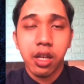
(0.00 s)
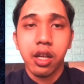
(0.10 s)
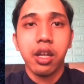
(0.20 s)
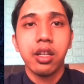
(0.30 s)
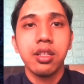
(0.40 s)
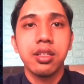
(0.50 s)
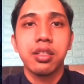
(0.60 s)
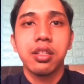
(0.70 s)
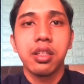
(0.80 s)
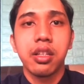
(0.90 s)
Hence,
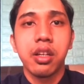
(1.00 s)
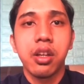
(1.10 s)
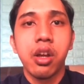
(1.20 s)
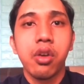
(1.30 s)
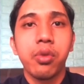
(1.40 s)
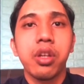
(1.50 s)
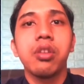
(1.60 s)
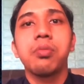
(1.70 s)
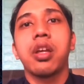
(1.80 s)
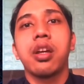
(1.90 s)
we
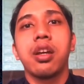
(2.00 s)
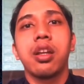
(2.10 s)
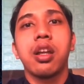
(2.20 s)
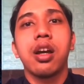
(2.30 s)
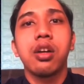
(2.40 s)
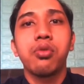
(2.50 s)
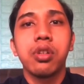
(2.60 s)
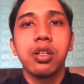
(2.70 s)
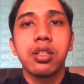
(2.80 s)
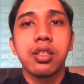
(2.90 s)
hope that
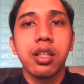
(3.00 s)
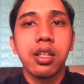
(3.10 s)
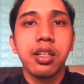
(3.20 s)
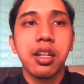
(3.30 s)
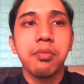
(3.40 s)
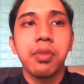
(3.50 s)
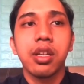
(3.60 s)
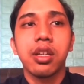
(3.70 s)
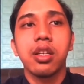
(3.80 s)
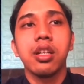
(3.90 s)
our study can make
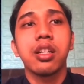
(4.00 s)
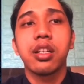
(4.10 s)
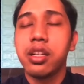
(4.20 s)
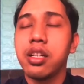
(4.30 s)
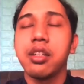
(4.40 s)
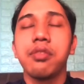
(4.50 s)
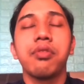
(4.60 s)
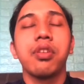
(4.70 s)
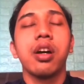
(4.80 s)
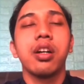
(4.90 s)
it clear
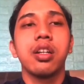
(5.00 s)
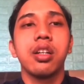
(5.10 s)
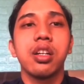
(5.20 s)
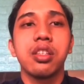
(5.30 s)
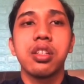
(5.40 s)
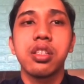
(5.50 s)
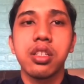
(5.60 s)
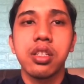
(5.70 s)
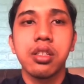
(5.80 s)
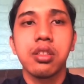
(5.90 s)
for other
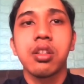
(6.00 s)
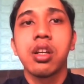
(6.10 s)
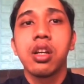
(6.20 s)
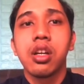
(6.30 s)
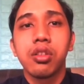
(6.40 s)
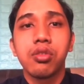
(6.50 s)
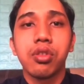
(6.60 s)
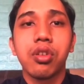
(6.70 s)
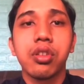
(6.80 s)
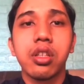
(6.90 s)
researchers to
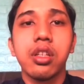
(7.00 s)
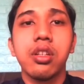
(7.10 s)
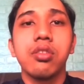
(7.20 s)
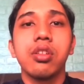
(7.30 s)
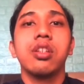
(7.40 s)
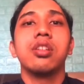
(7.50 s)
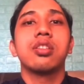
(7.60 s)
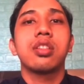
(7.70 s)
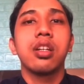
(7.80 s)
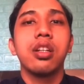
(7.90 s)
continue in
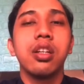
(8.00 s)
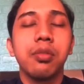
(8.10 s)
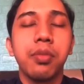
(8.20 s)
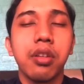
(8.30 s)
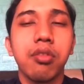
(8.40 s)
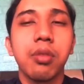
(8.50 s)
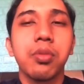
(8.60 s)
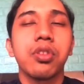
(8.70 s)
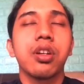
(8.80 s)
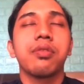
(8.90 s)
studying about
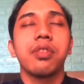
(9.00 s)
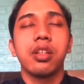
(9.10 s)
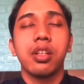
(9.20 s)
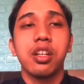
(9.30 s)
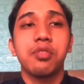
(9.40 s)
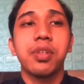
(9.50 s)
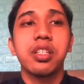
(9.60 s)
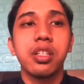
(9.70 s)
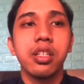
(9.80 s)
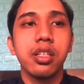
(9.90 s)
cryptography,
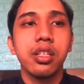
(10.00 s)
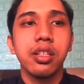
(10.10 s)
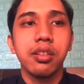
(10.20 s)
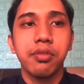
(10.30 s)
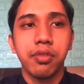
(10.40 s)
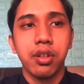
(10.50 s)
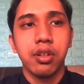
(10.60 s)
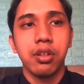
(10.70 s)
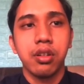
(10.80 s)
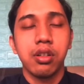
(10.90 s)
especially
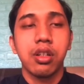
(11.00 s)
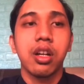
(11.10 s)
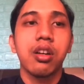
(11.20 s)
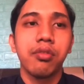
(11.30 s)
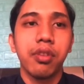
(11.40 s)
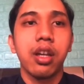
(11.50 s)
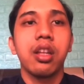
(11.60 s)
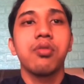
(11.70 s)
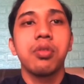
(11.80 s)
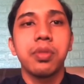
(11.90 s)
for Chaum and
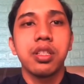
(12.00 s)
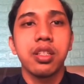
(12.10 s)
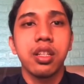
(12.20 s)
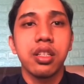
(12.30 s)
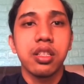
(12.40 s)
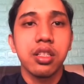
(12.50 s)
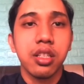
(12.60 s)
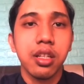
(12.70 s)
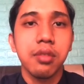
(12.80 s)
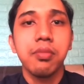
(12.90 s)
open signature
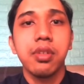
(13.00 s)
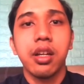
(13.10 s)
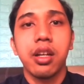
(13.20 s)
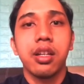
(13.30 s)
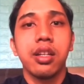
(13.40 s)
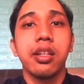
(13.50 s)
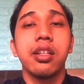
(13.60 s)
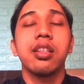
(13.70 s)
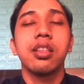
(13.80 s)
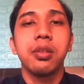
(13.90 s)
scheme and
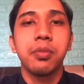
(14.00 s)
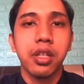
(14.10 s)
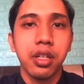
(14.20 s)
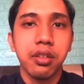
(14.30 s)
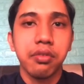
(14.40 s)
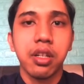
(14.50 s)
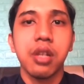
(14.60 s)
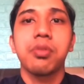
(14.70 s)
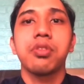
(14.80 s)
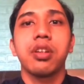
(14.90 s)
elliptic curve
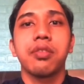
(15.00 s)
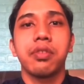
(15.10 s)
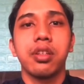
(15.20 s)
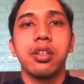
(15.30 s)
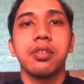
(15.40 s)
cryptography.